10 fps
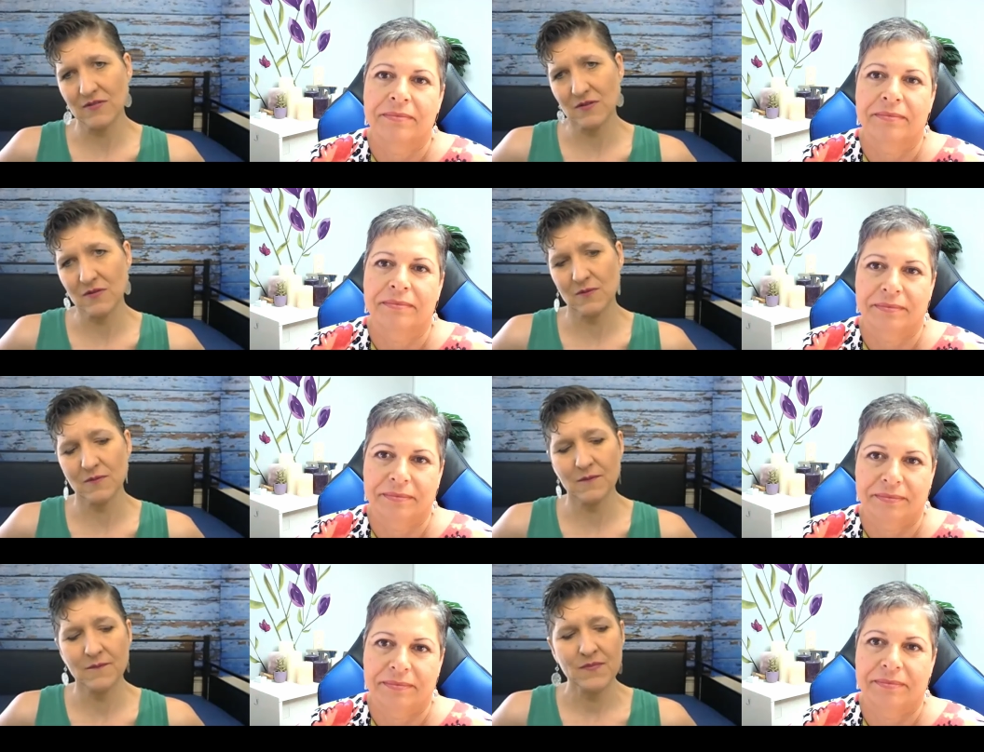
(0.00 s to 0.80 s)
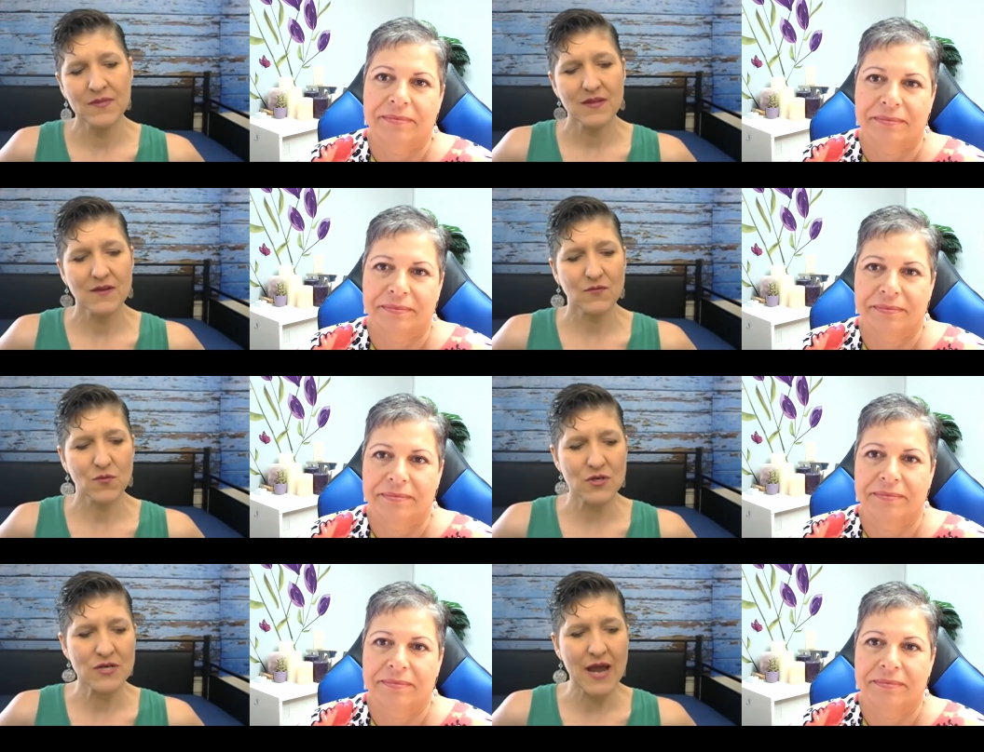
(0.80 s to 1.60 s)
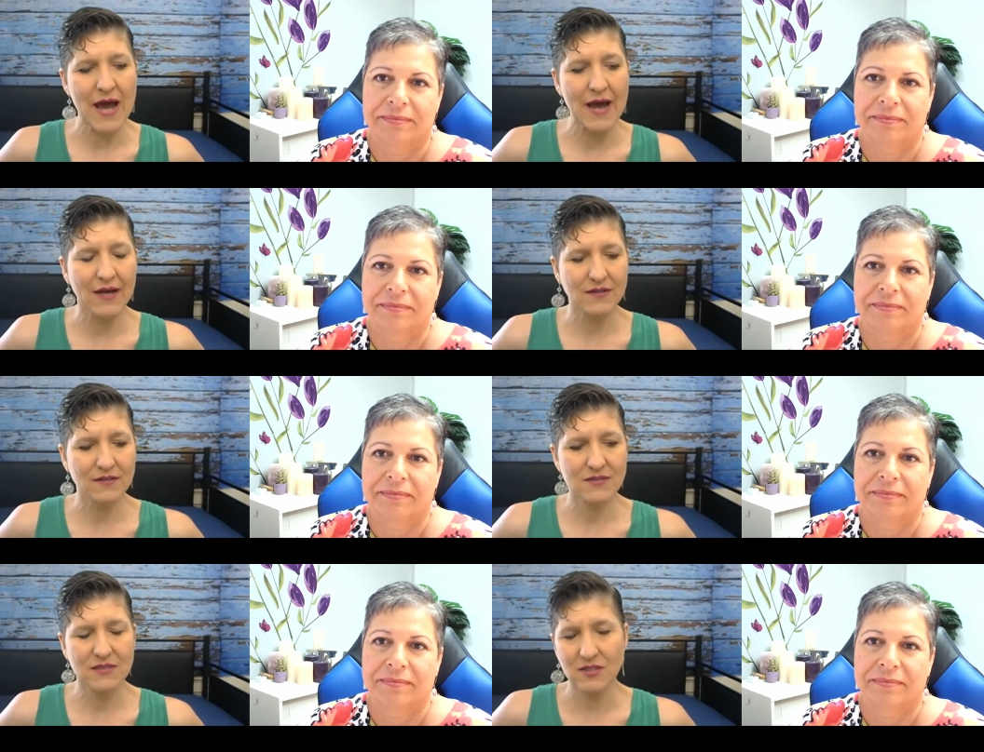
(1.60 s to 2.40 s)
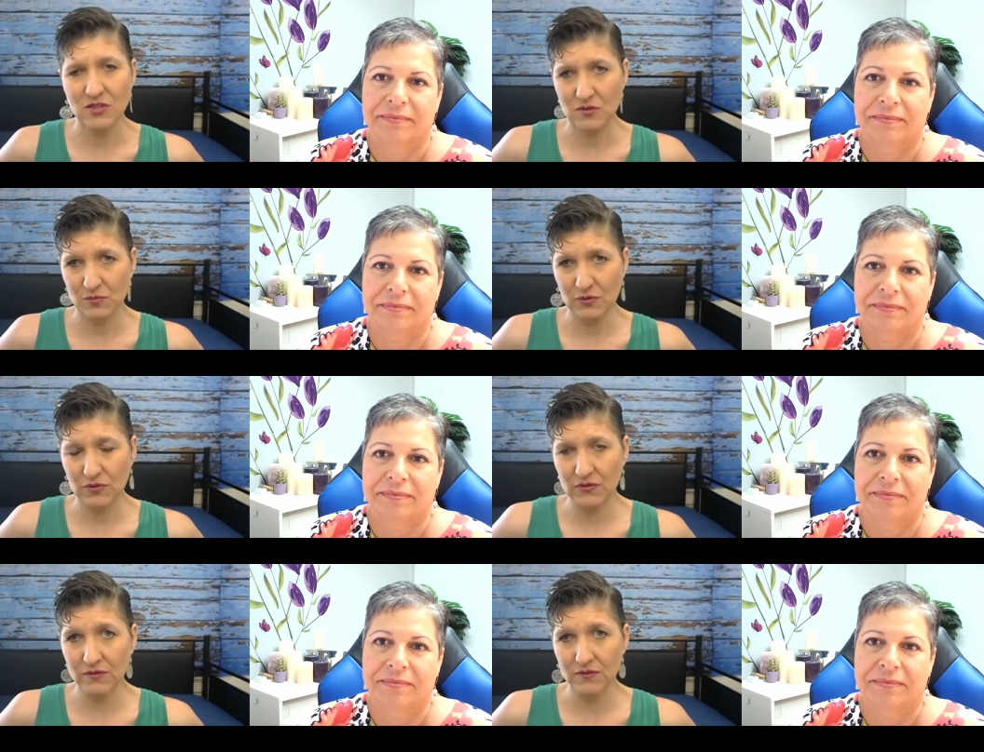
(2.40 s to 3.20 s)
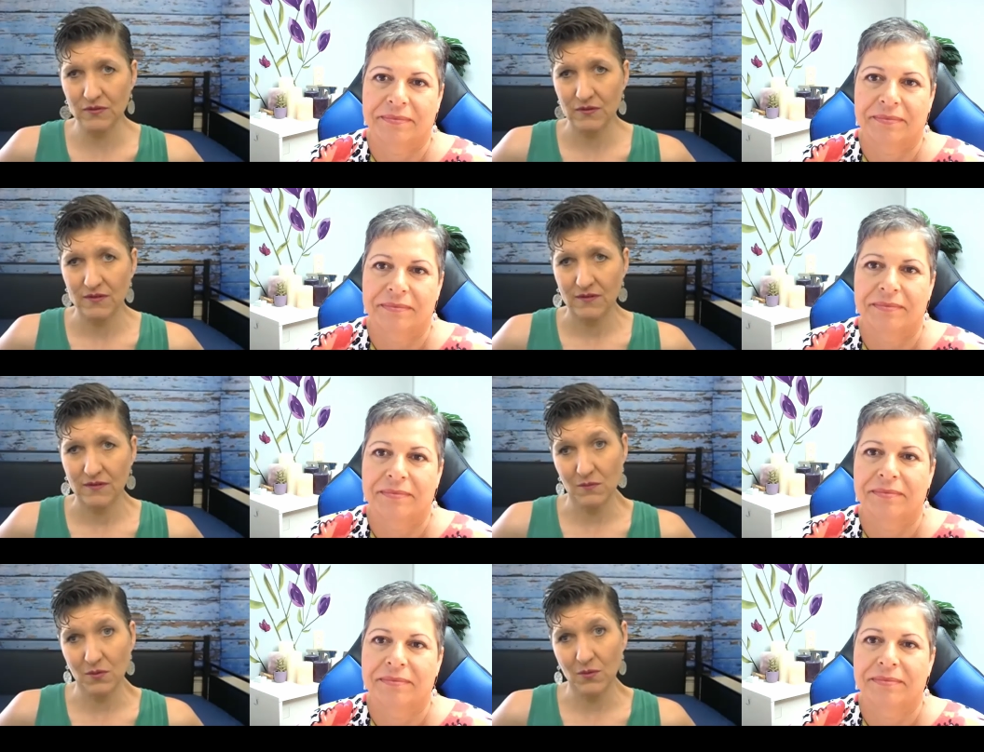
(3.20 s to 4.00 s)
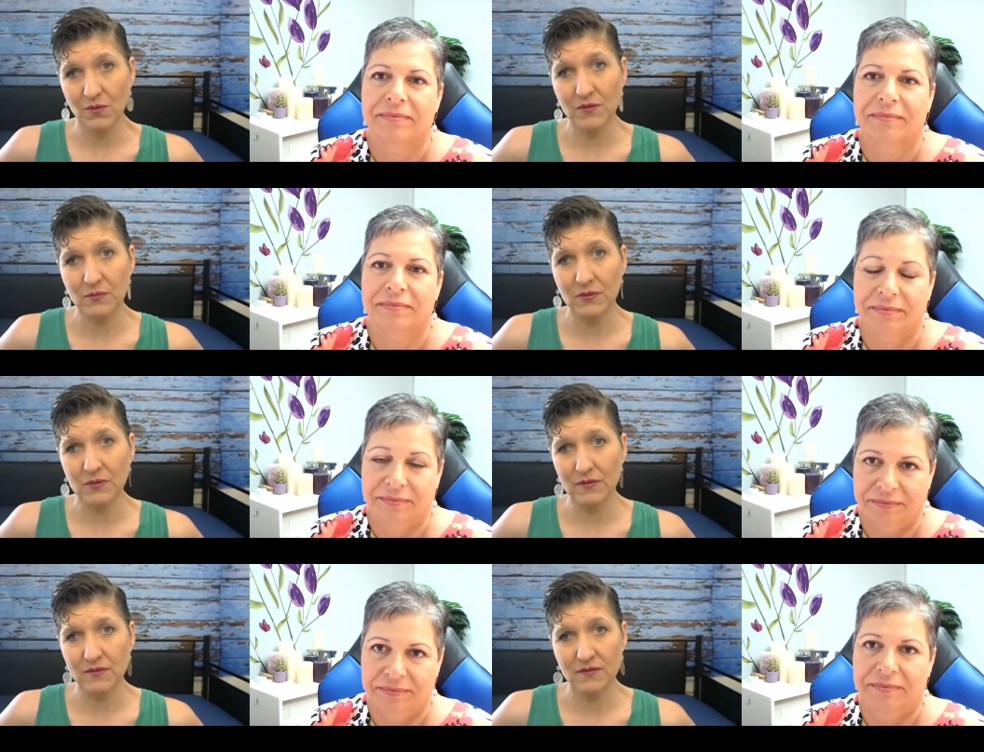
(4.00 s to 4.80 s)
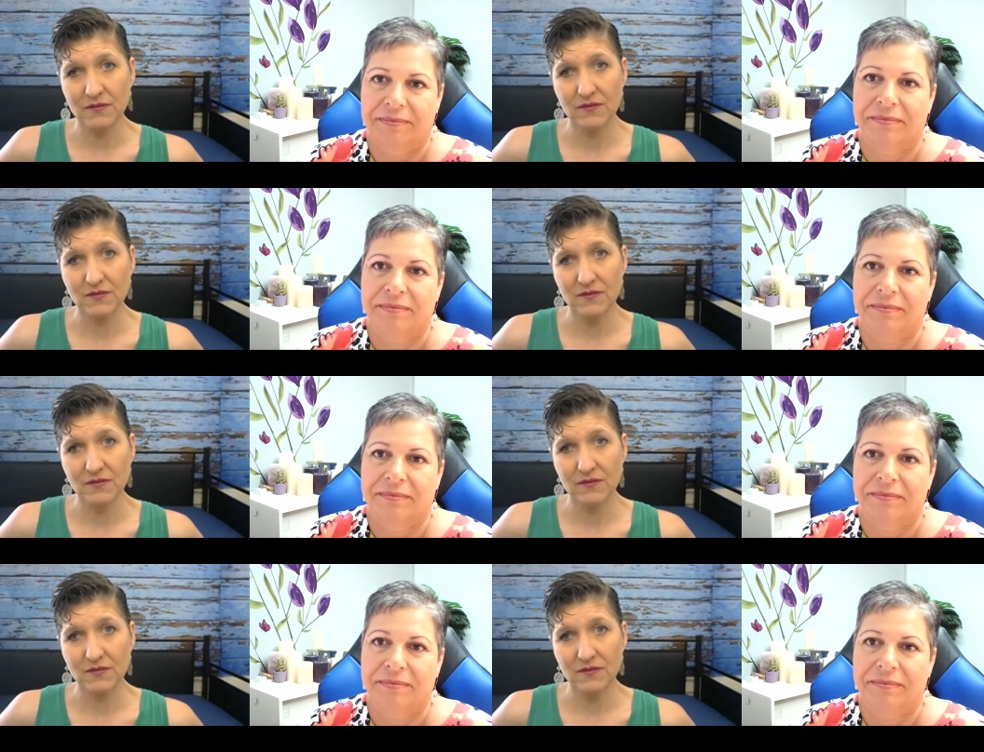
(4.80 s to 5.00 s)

Speaker 1: So if we're not teachable or moldable,